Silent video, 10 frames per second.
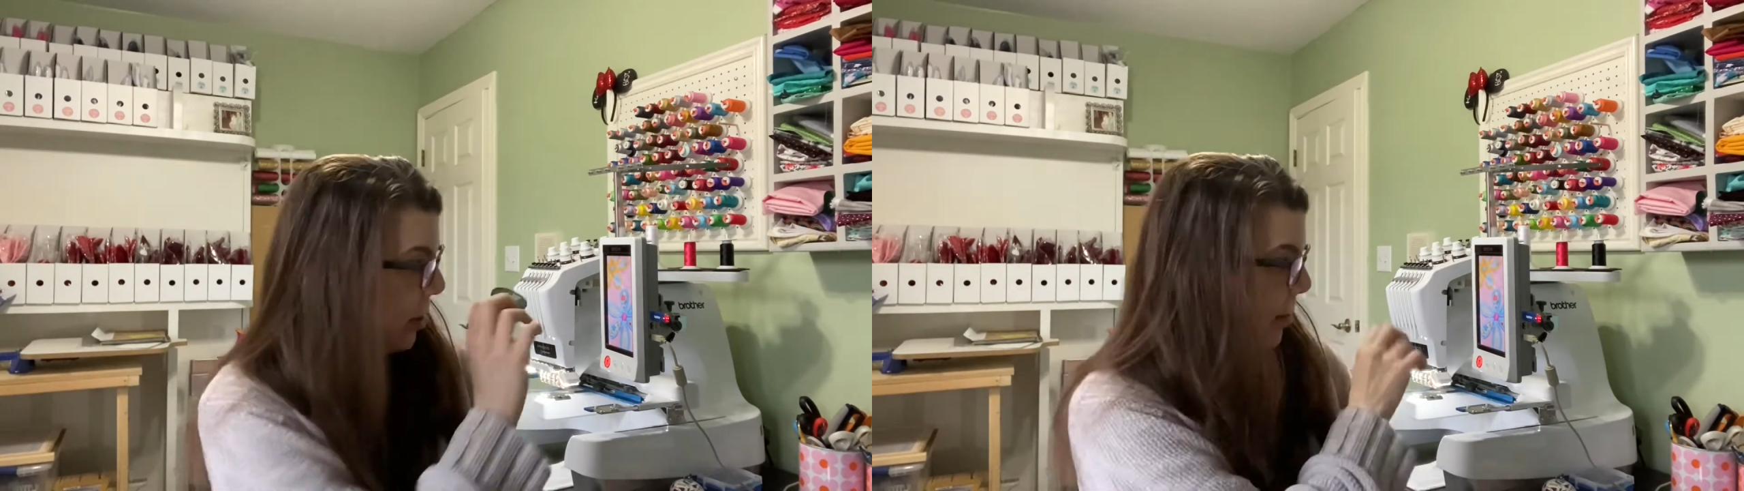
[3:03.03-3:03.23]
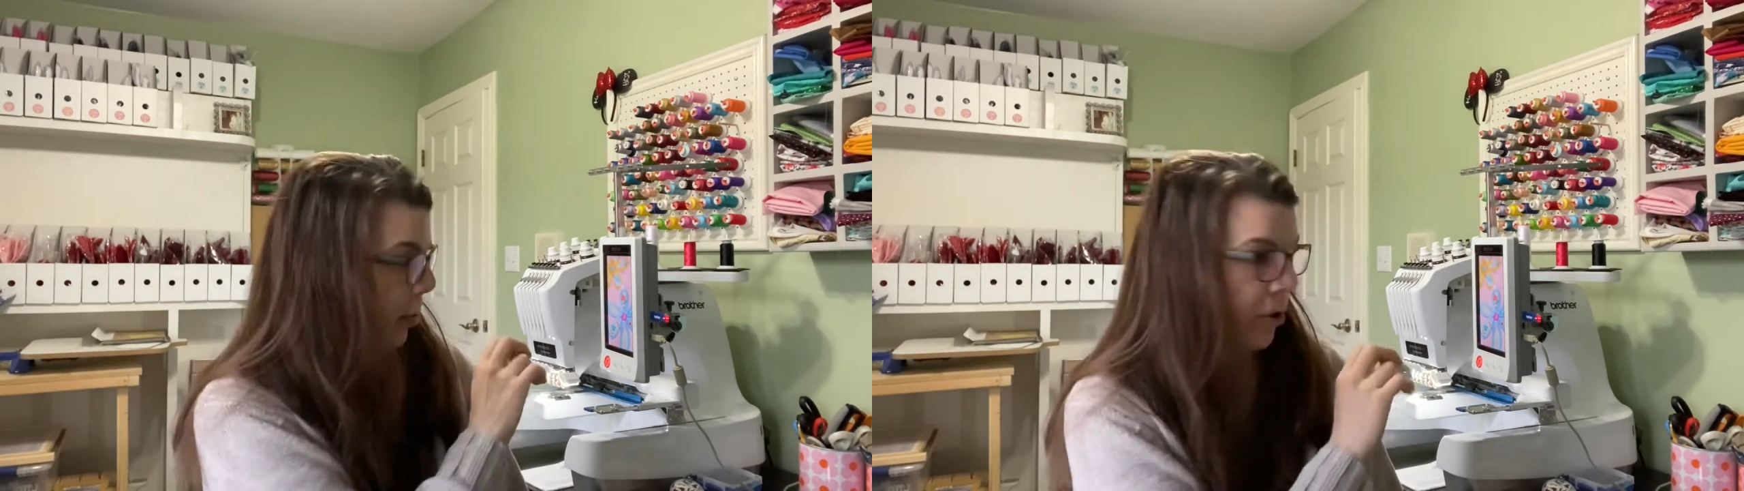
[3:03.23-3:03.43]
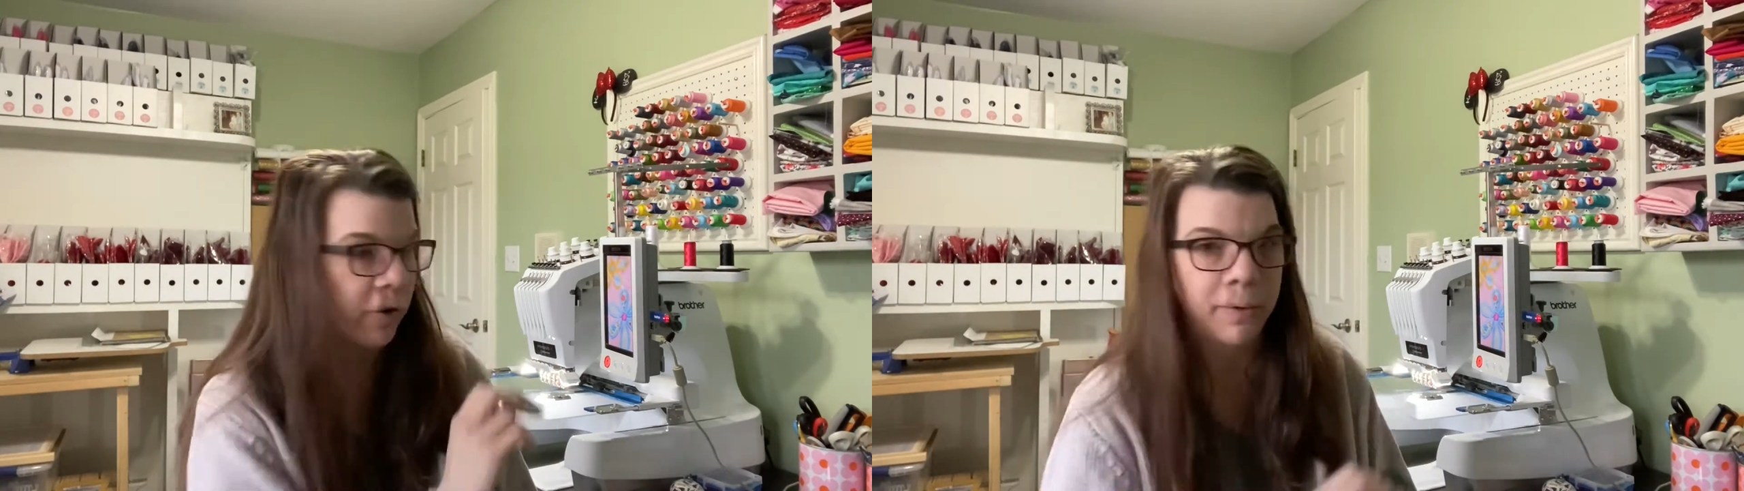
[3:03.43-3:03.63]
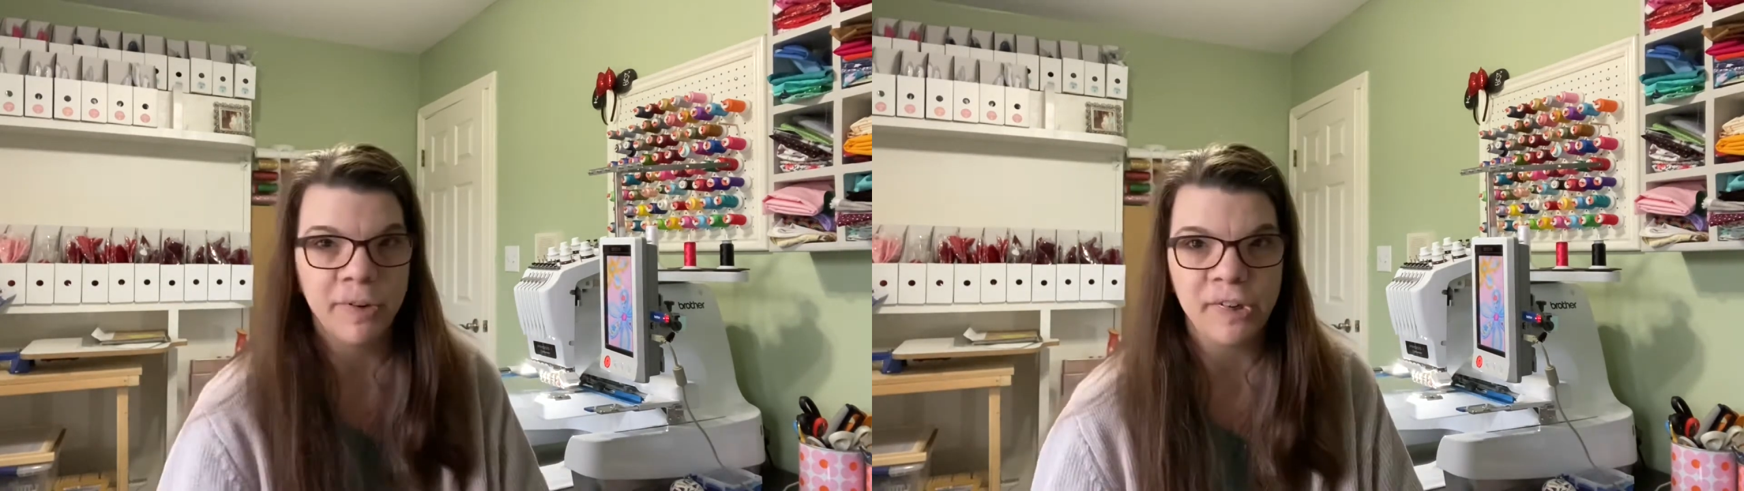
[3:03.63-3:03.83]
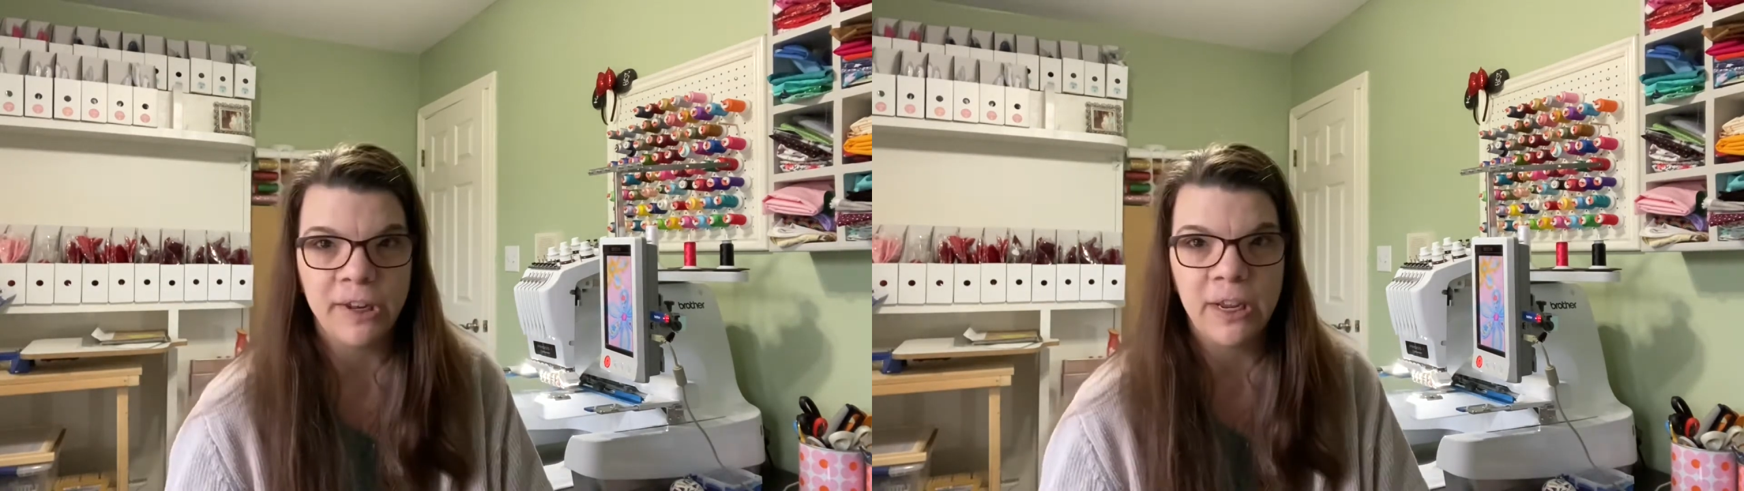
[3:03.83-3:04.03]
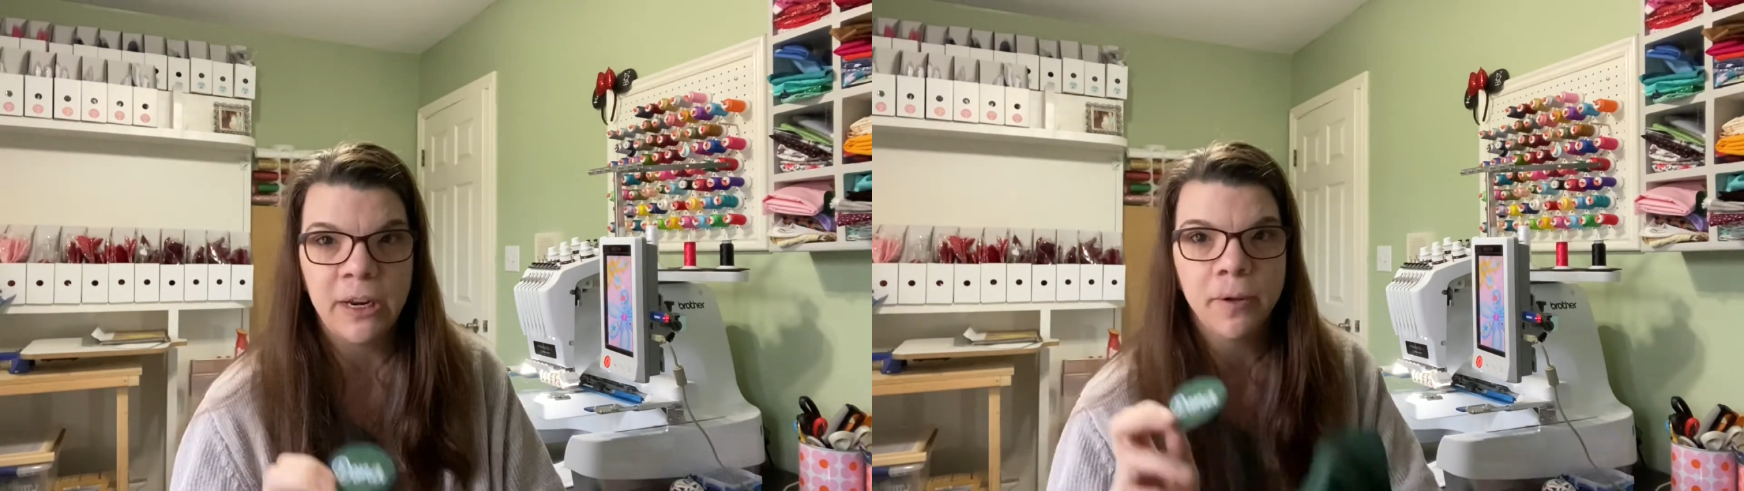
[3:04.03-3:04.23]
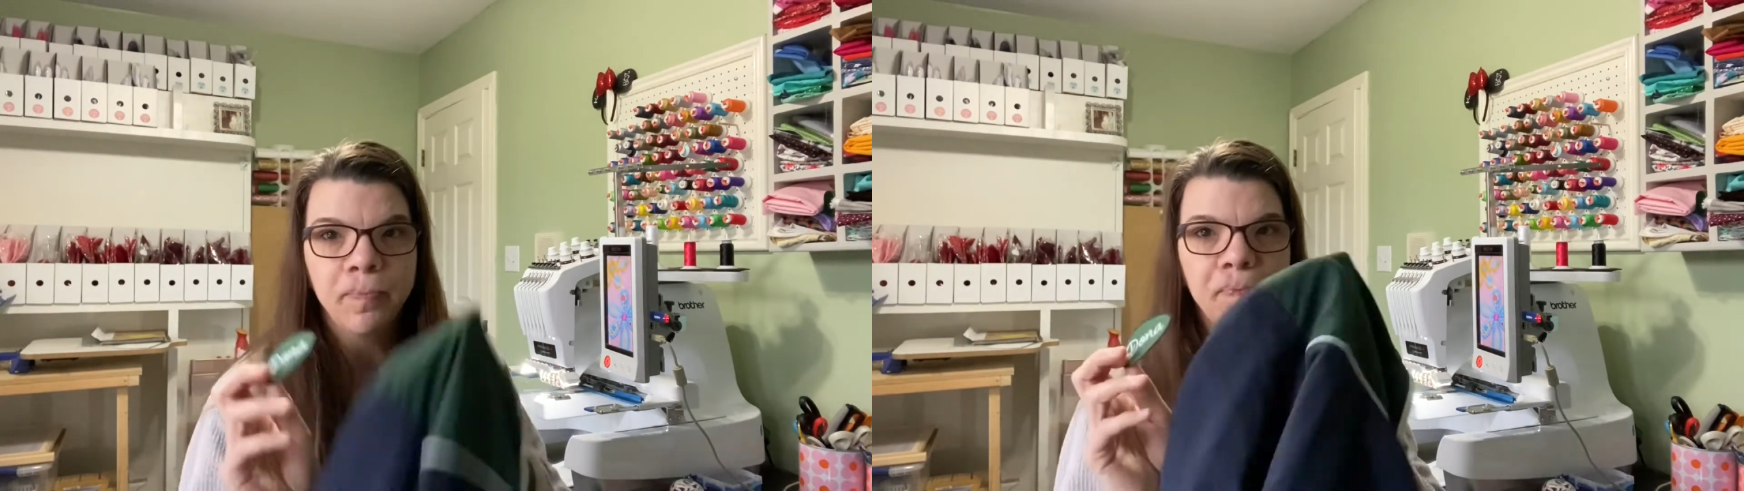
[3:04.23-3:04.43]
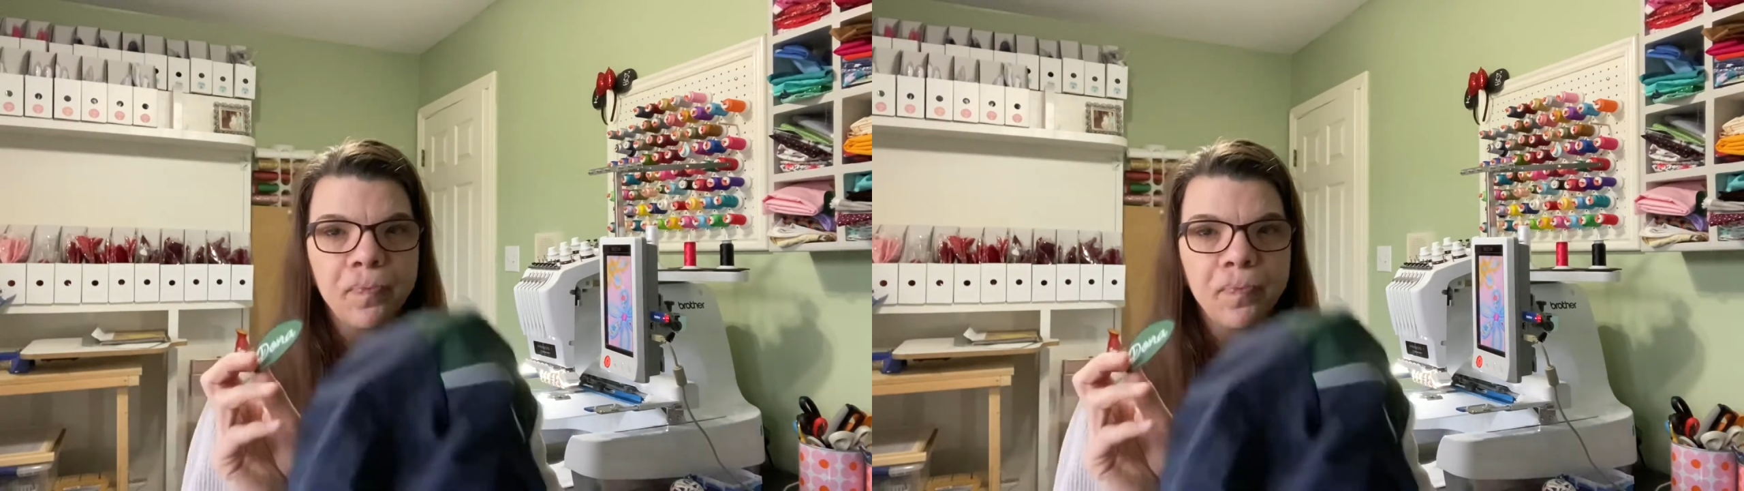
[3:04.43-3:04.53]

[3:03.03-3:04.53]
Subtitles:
embroidery machine.